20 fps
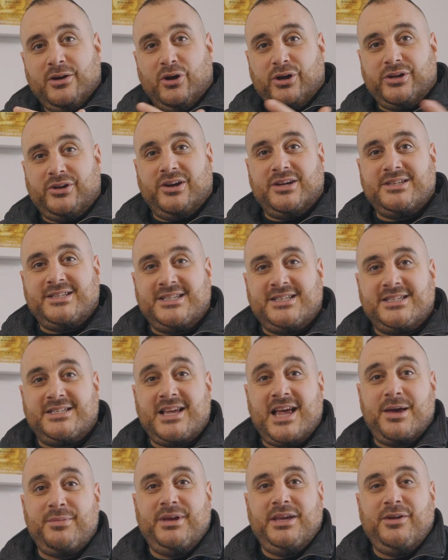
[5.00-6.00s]
Hi guys, this is
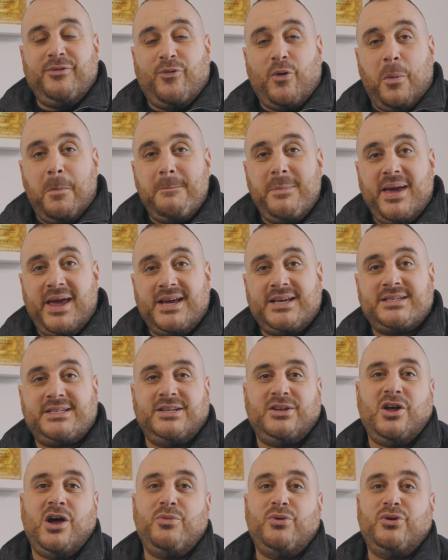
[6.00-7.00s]
Sammy from Mex
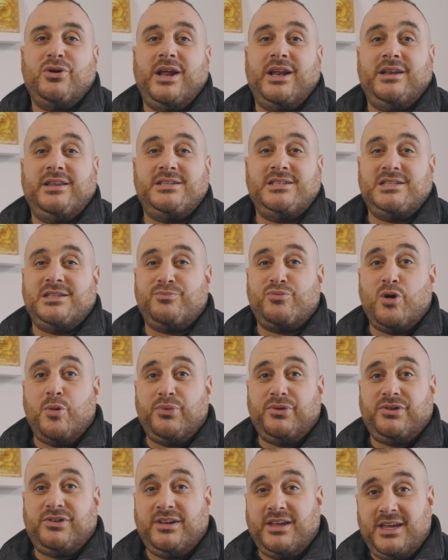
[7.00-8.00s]
in Highborn, and this is the
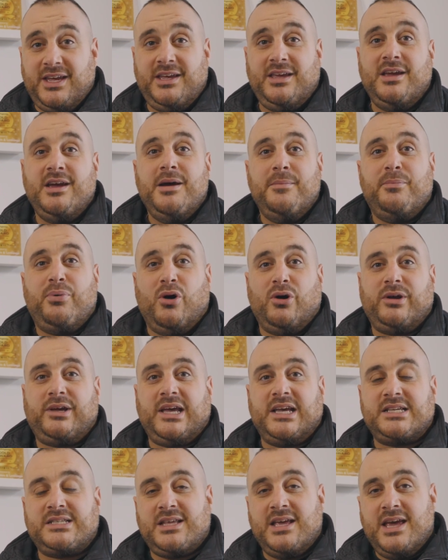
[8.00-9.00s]
Property
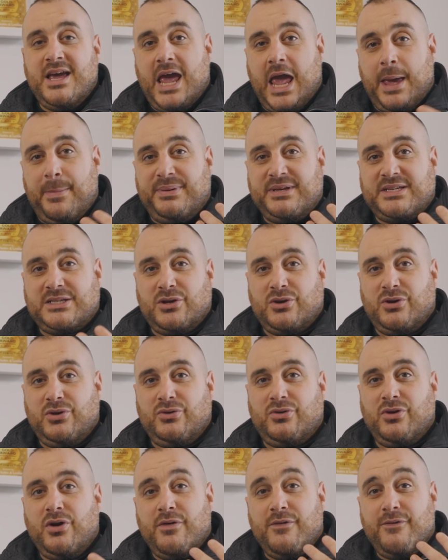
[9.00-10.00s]
Podcast
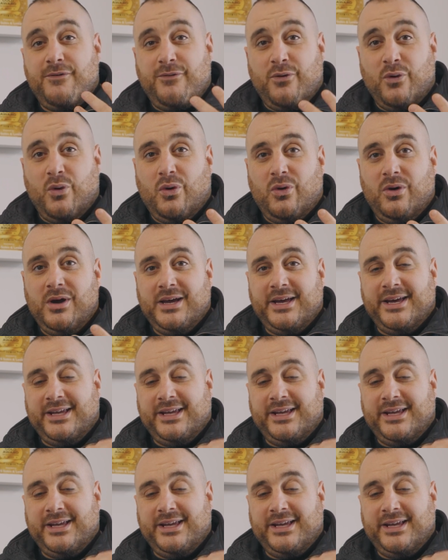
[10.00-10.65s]
Episode 4.